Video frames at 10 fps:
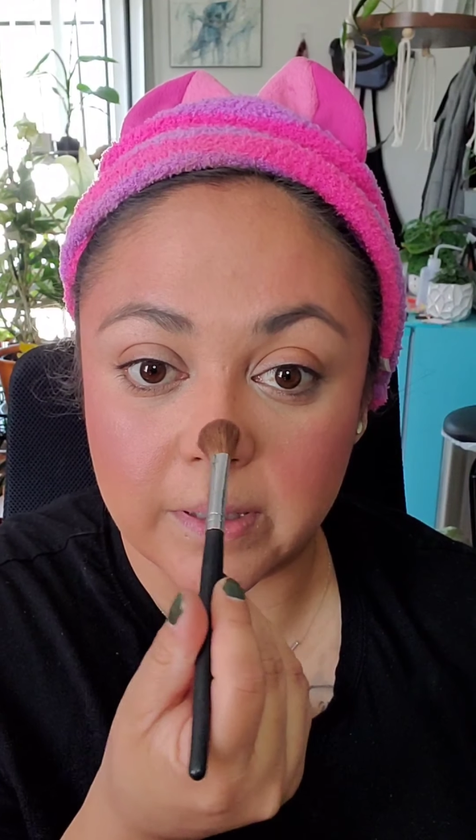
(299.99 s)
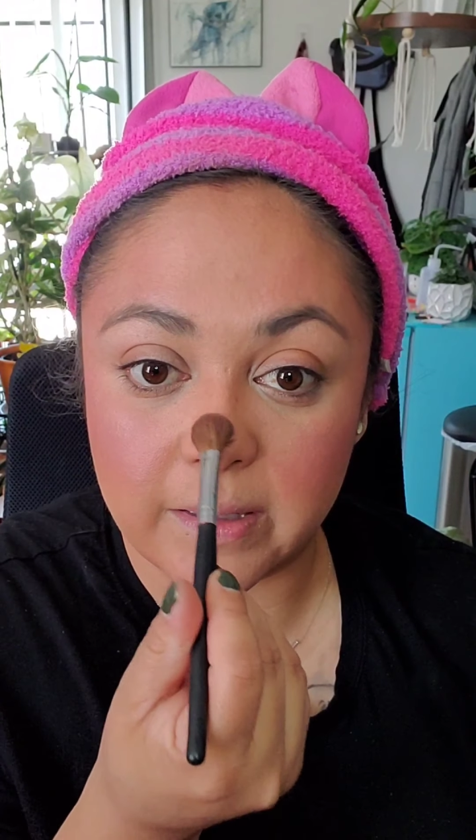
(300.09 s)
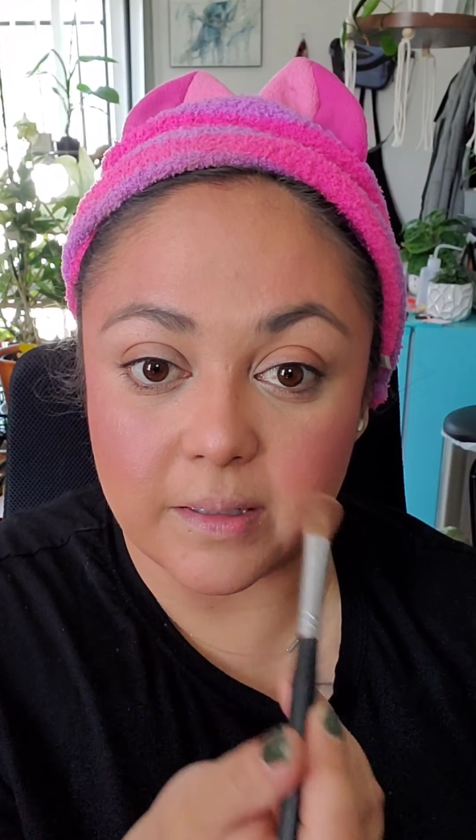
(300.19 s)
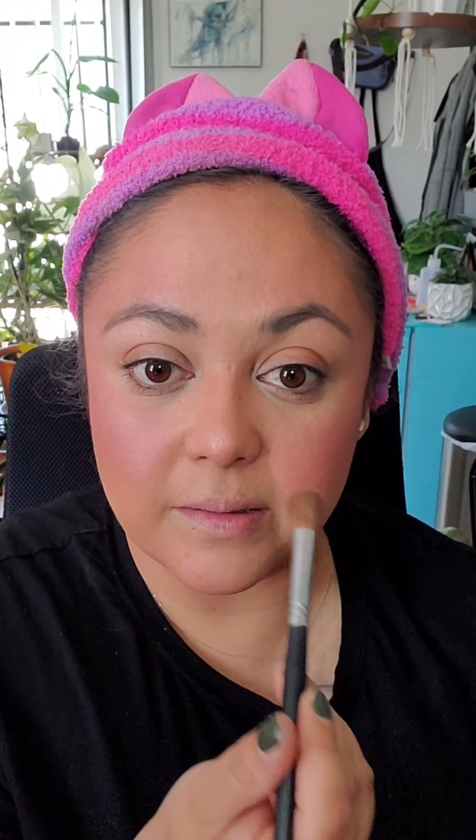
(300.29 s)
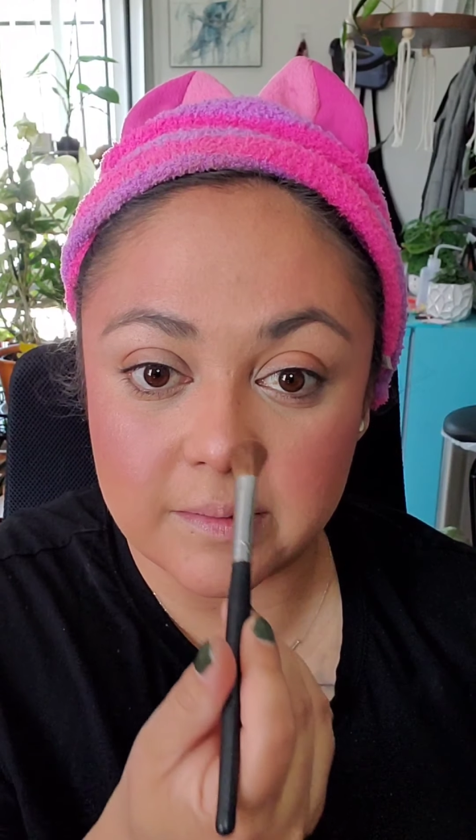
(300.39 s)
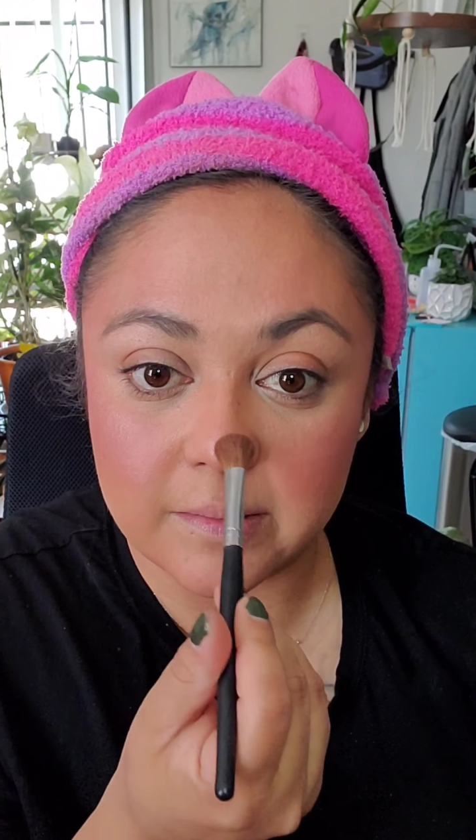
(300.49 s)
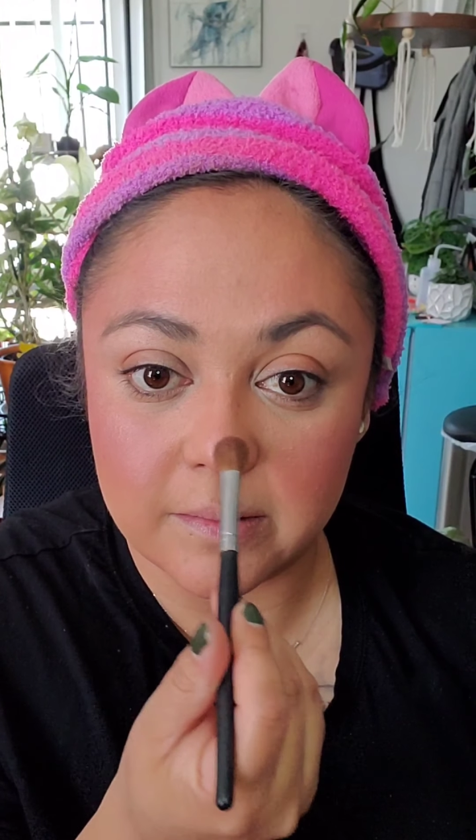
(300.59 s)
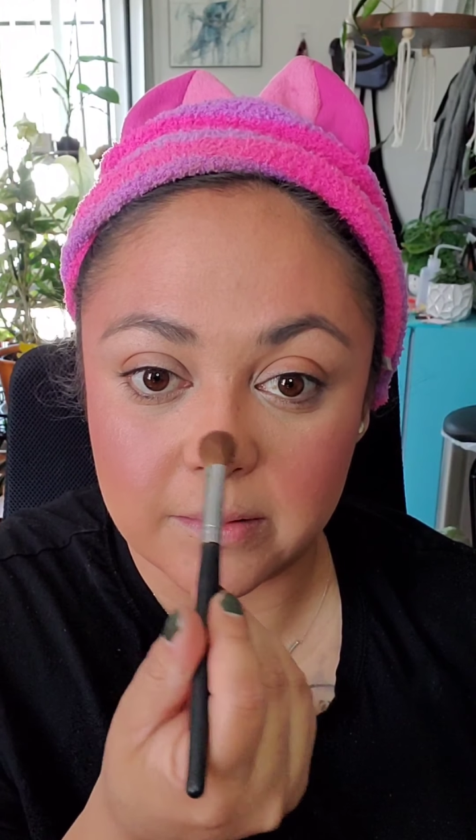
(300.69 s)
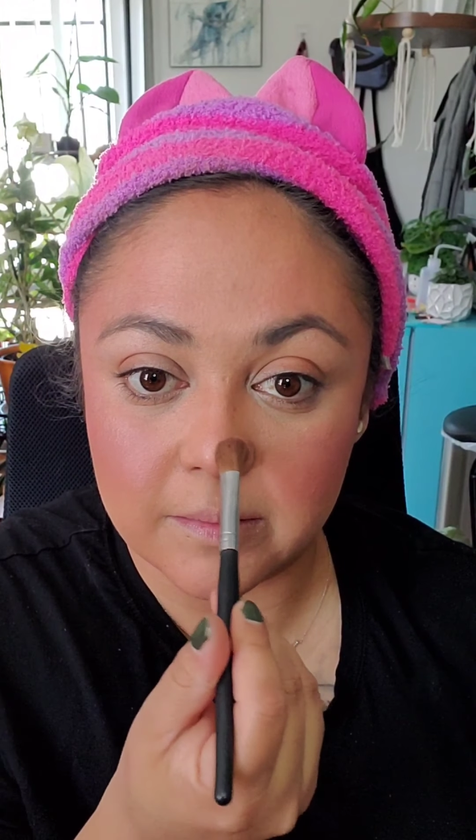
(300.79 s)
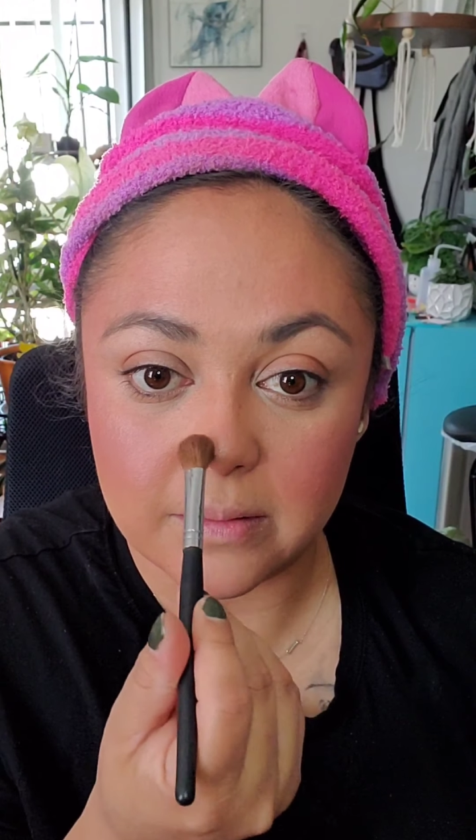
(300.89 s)
radiant
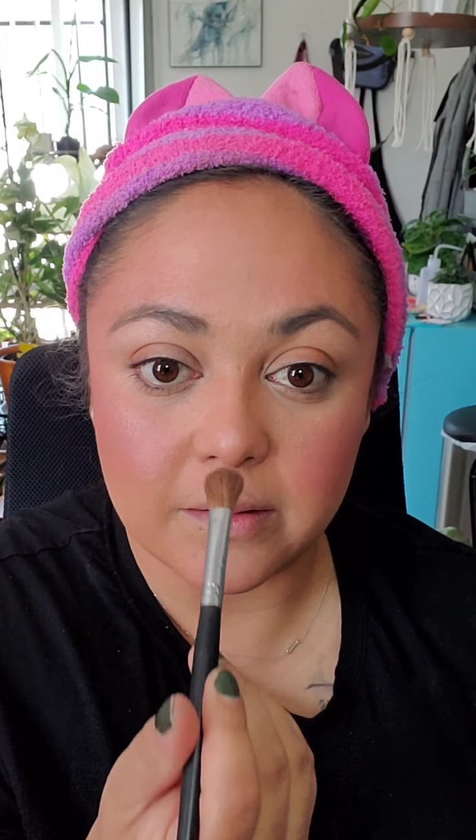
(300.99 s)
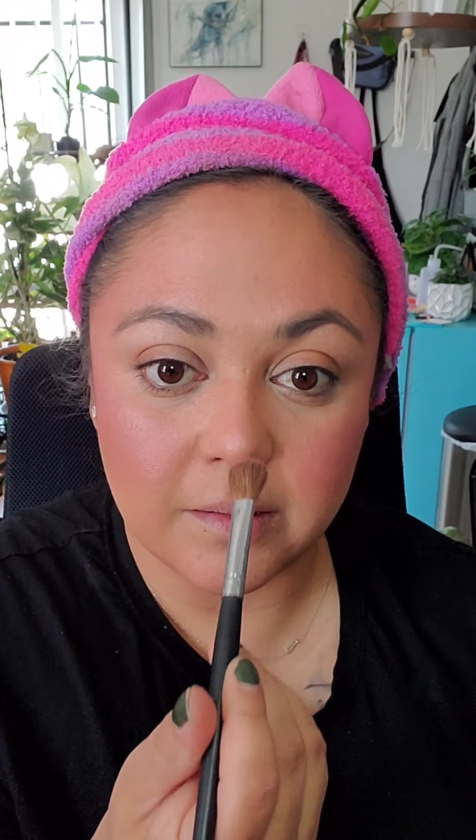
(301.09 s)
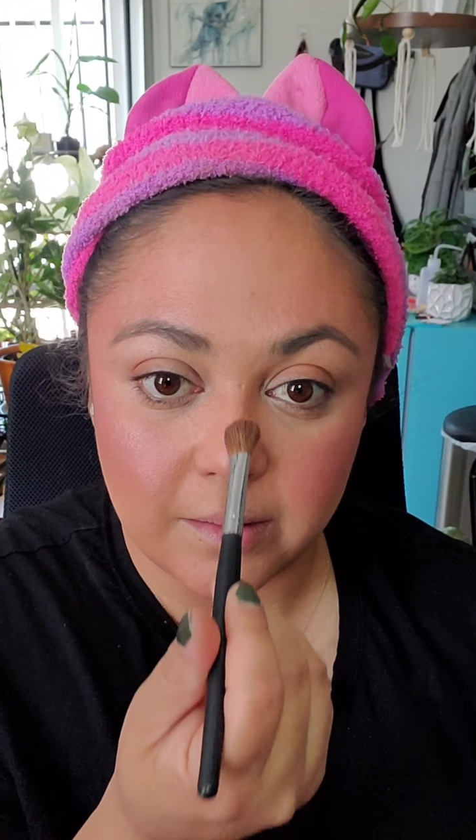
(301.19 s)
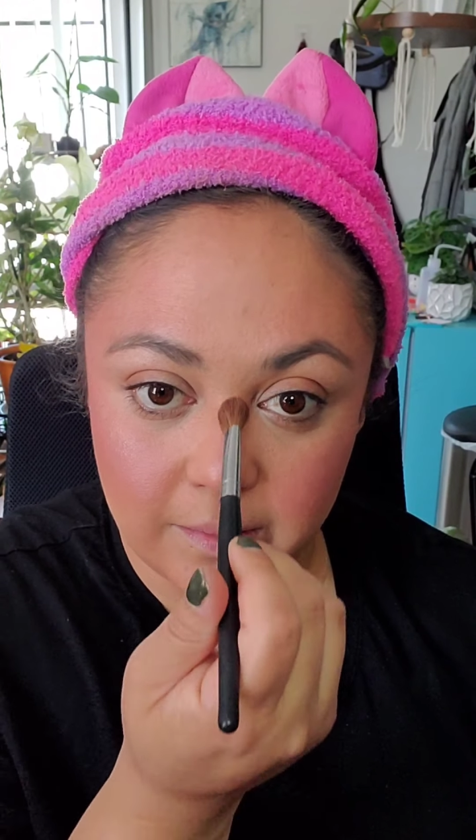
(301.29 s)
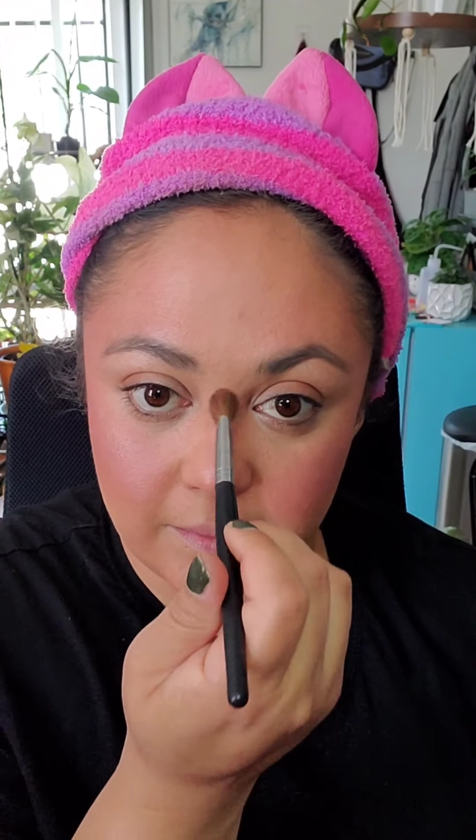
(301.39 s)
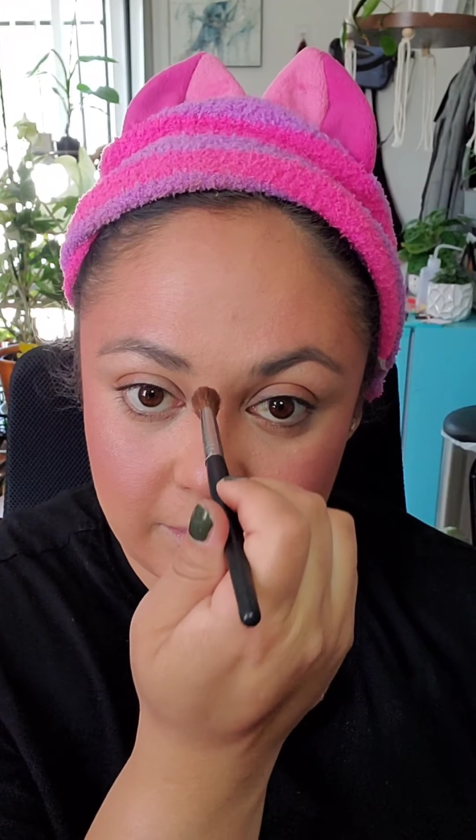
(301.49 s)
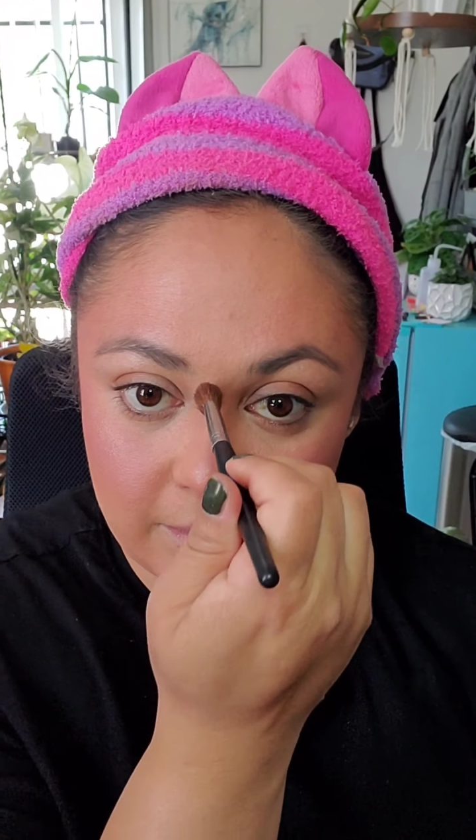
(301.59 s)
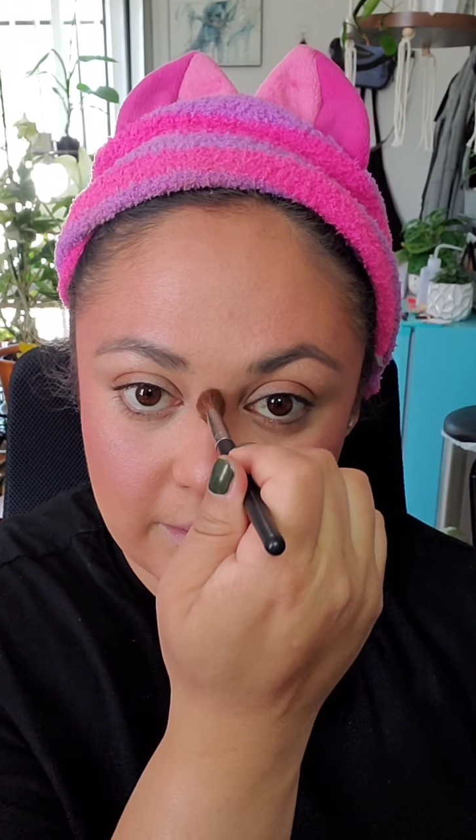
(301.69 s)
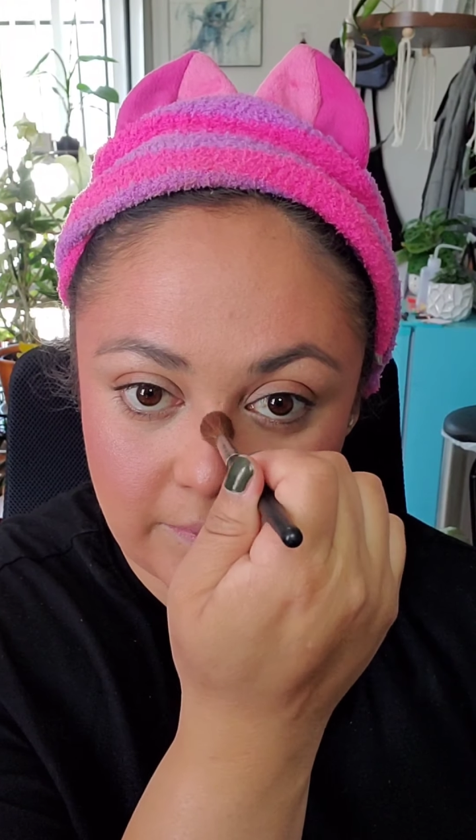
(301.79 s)
that